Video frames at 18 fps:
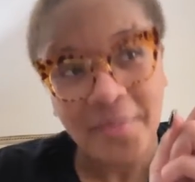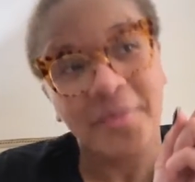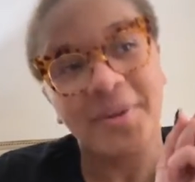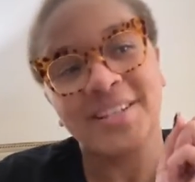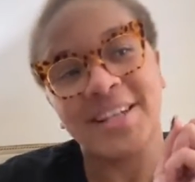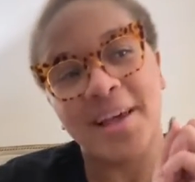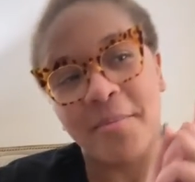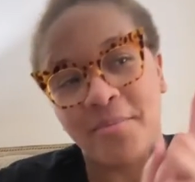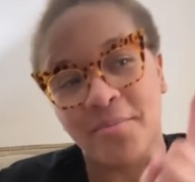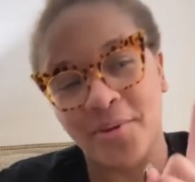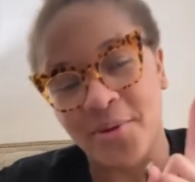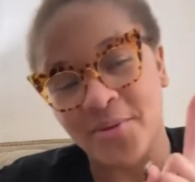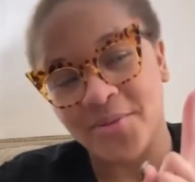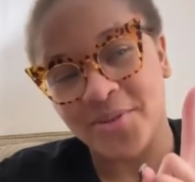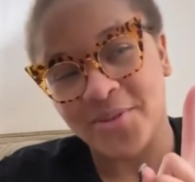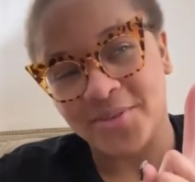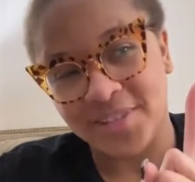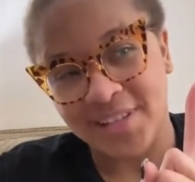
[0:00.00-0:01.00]
because I
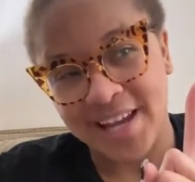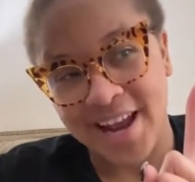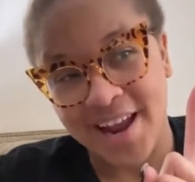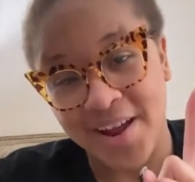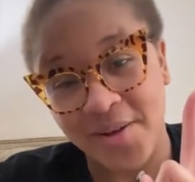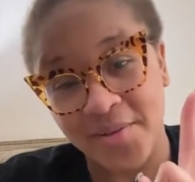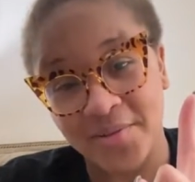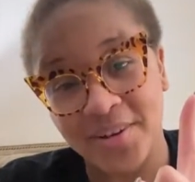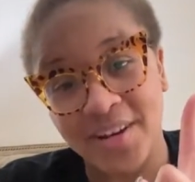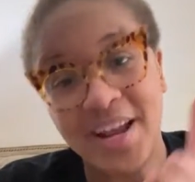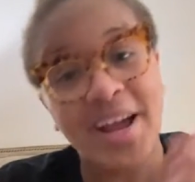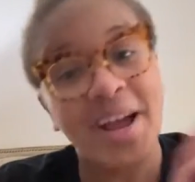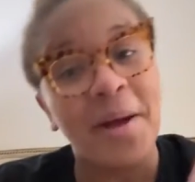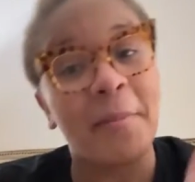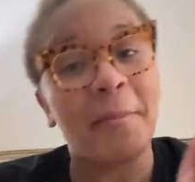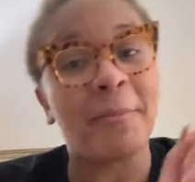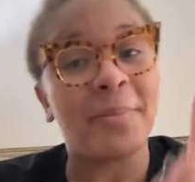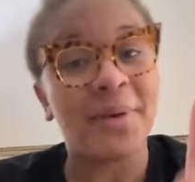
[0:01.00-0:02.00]
broke those down.
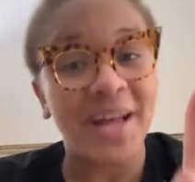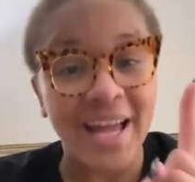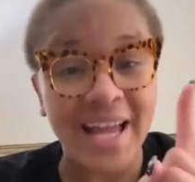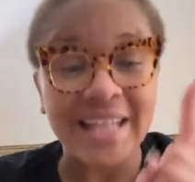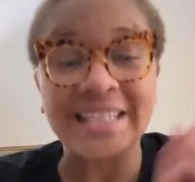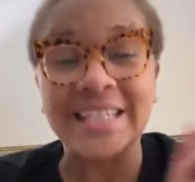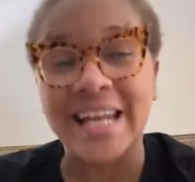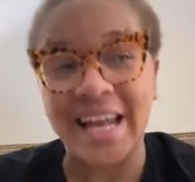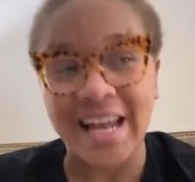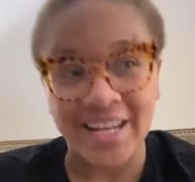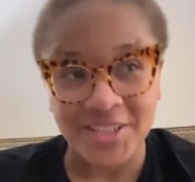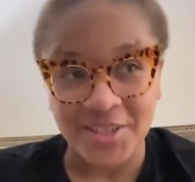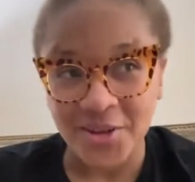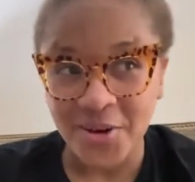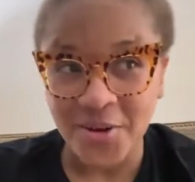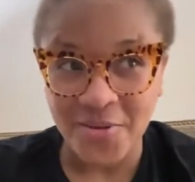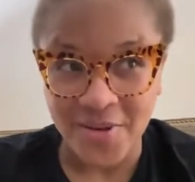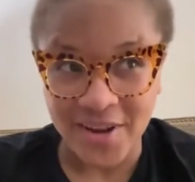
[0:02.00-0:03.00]
But to
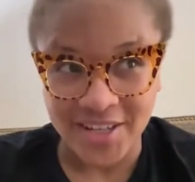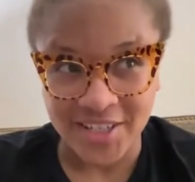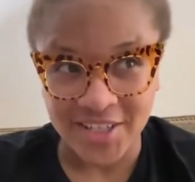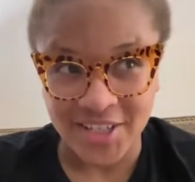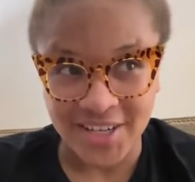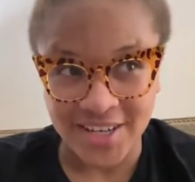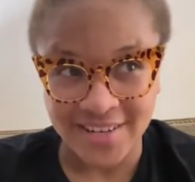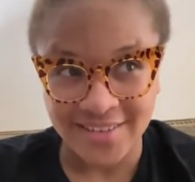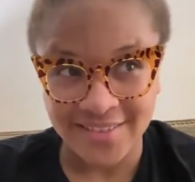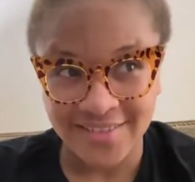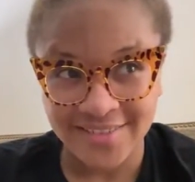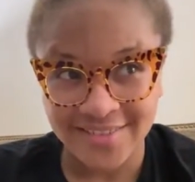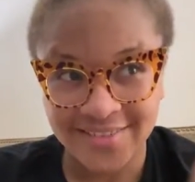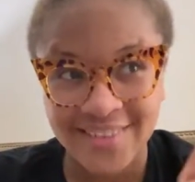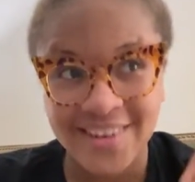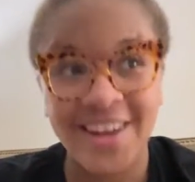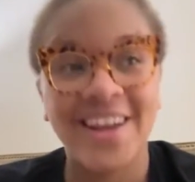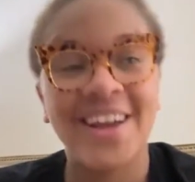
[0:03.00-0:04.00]
answer your question,
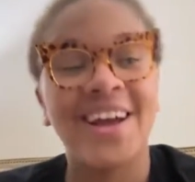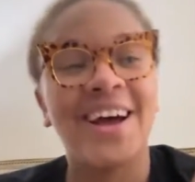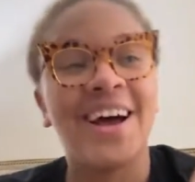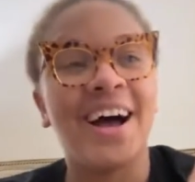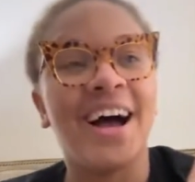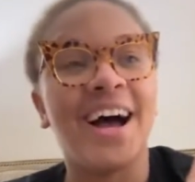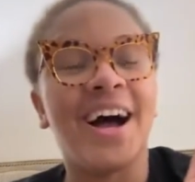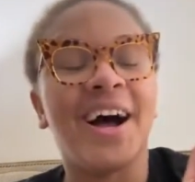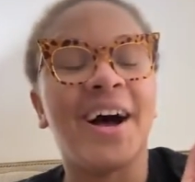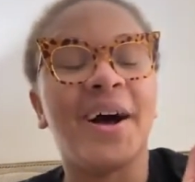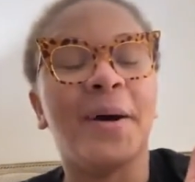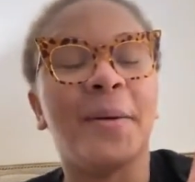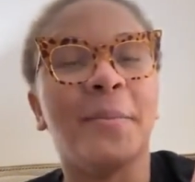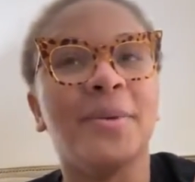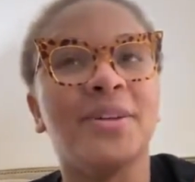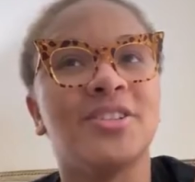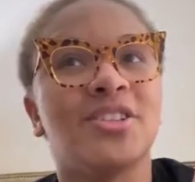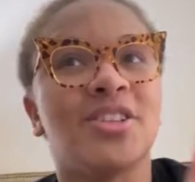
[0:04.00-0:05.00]

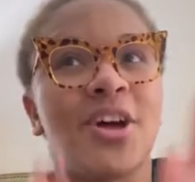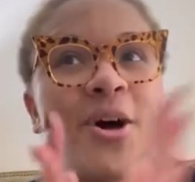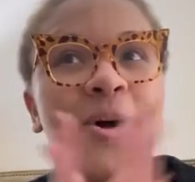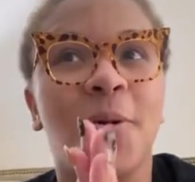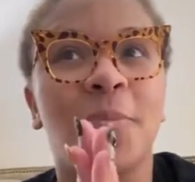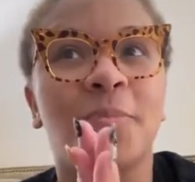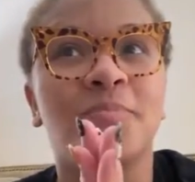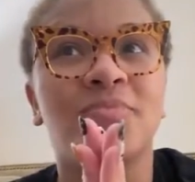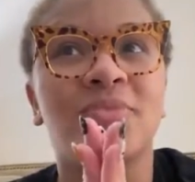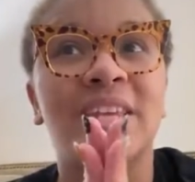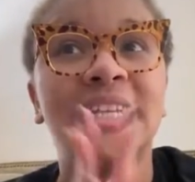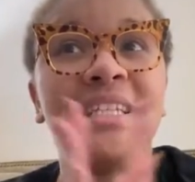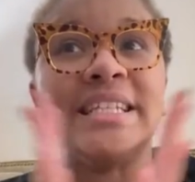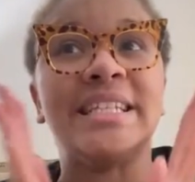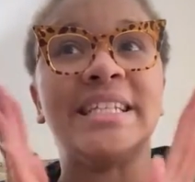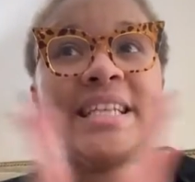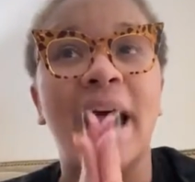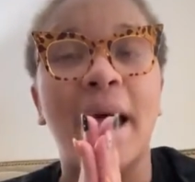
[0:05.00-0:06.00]
so
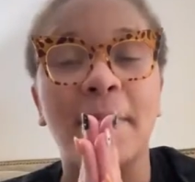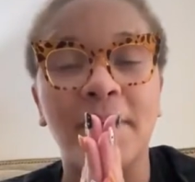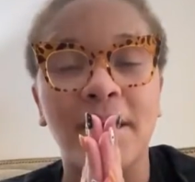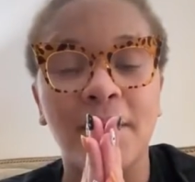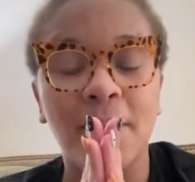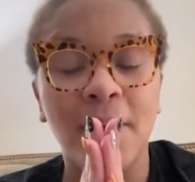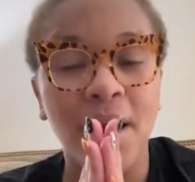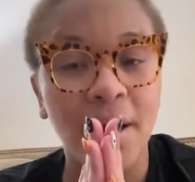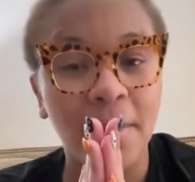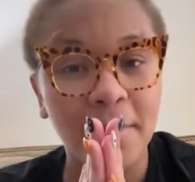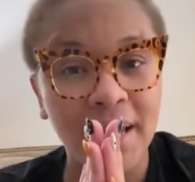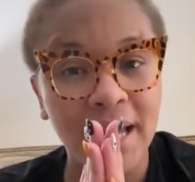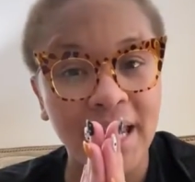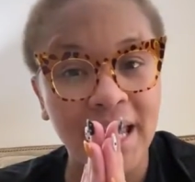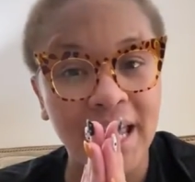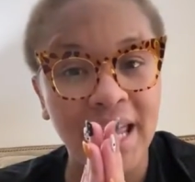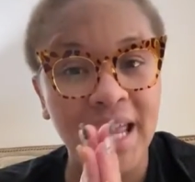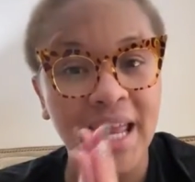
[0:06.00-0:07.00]

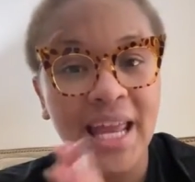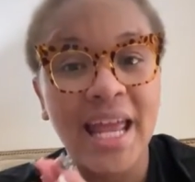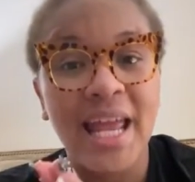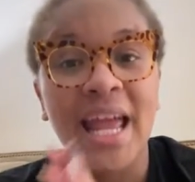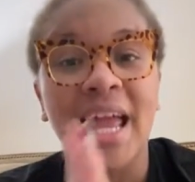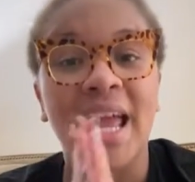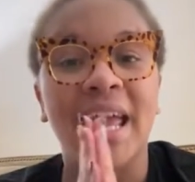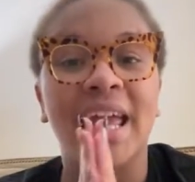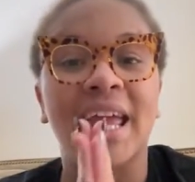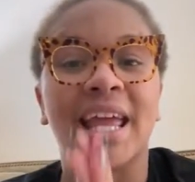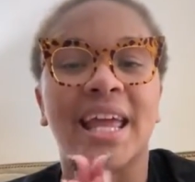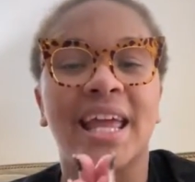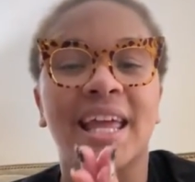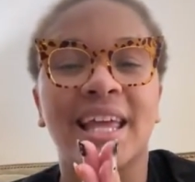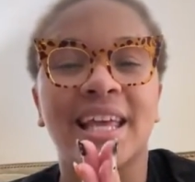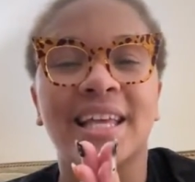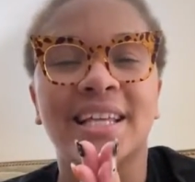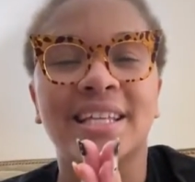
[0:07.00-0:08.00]
semi-permanent
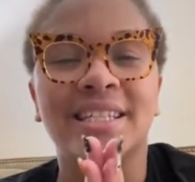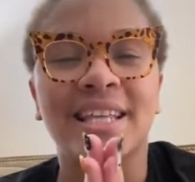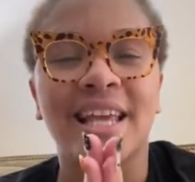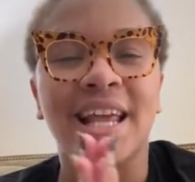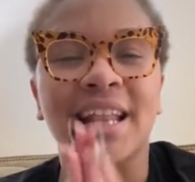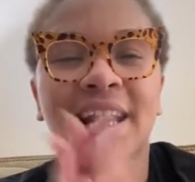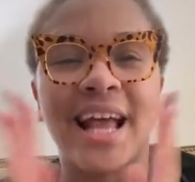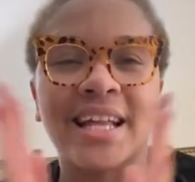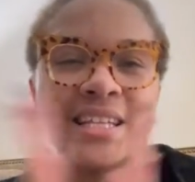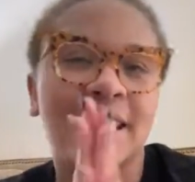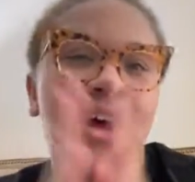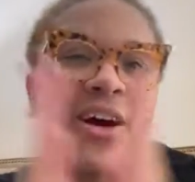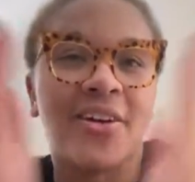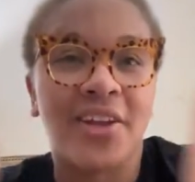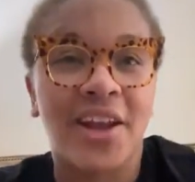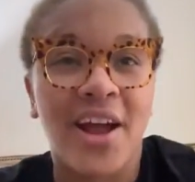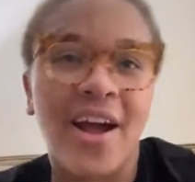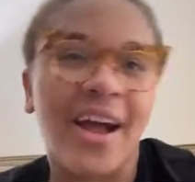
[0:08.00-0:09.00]
is, and that's
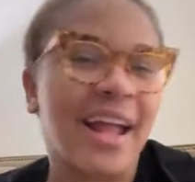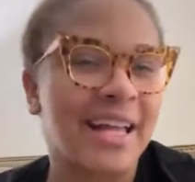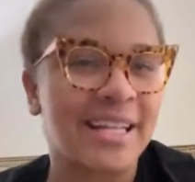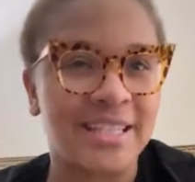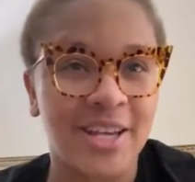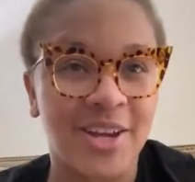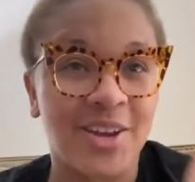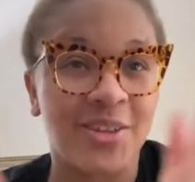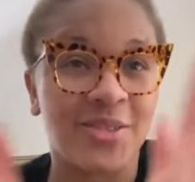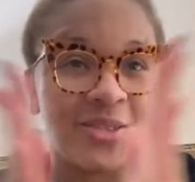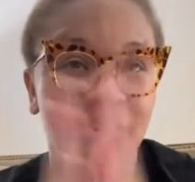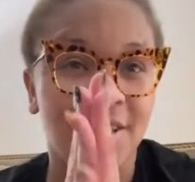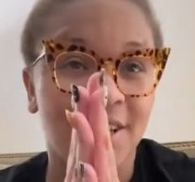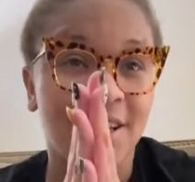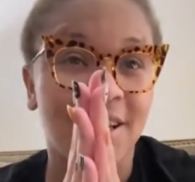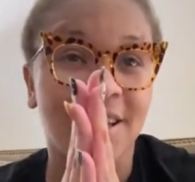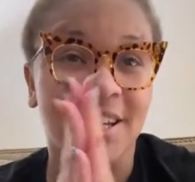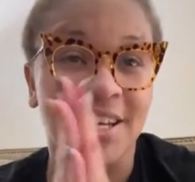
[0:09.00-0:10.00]
how now I can tell you
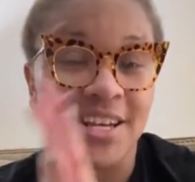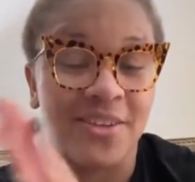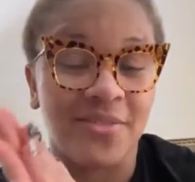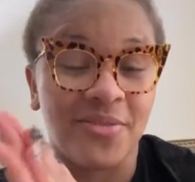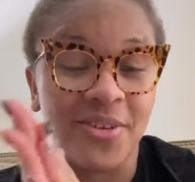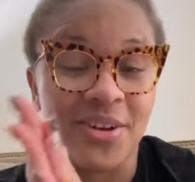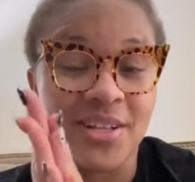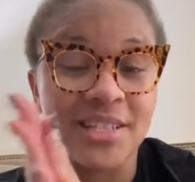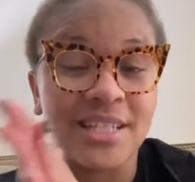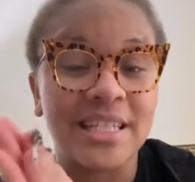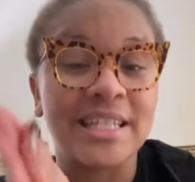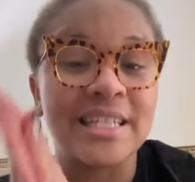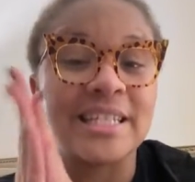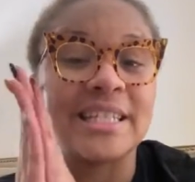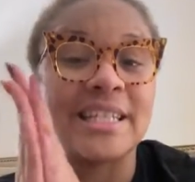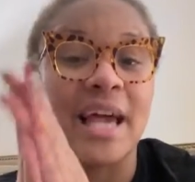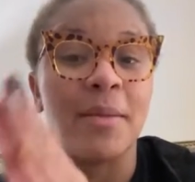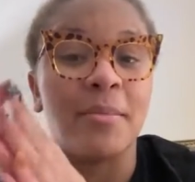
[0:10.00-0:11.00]
the difference.
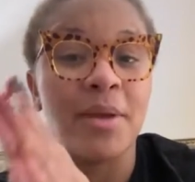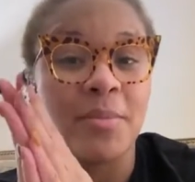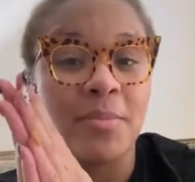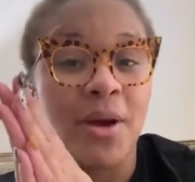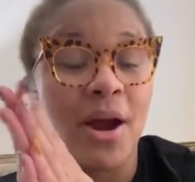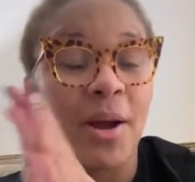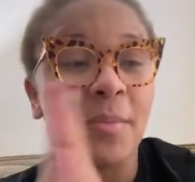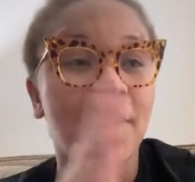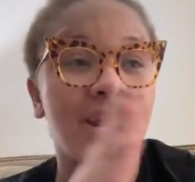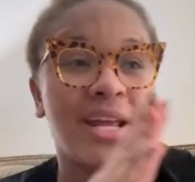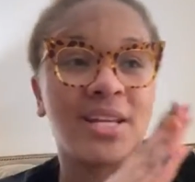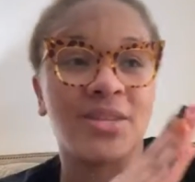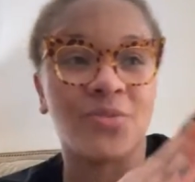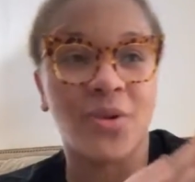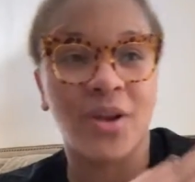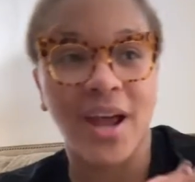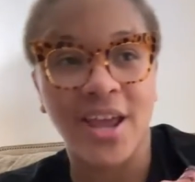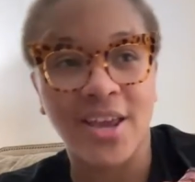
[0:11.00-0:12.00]
Semi-permanent
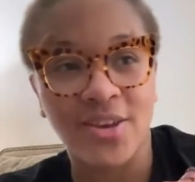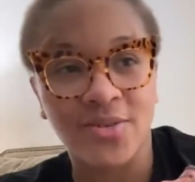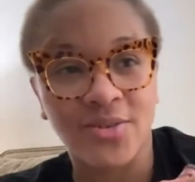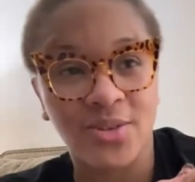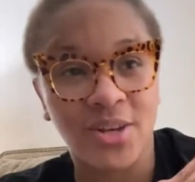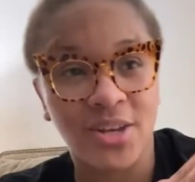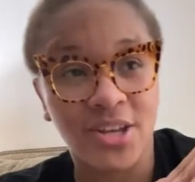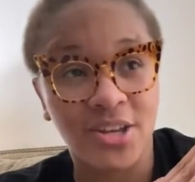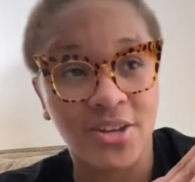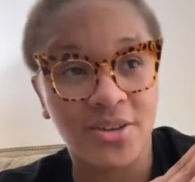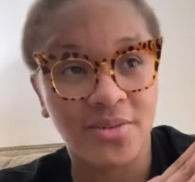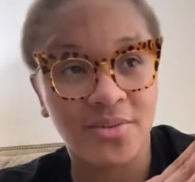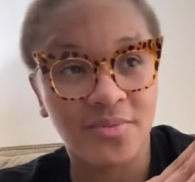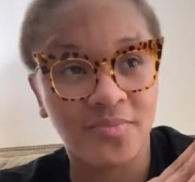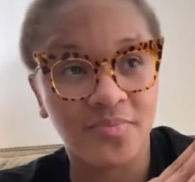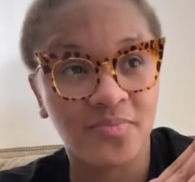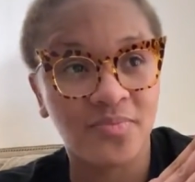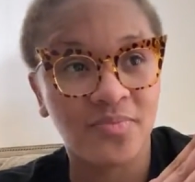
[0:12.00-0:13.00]
is what I use on
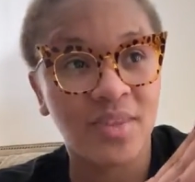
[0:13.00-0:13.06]
you.